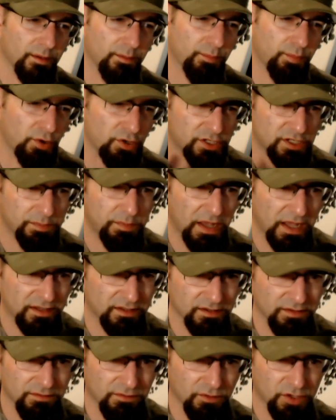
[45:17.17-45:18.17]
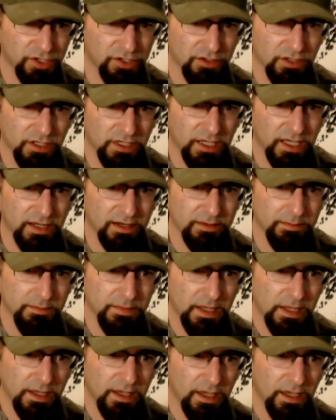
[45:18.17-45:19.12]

perspective when you look at them.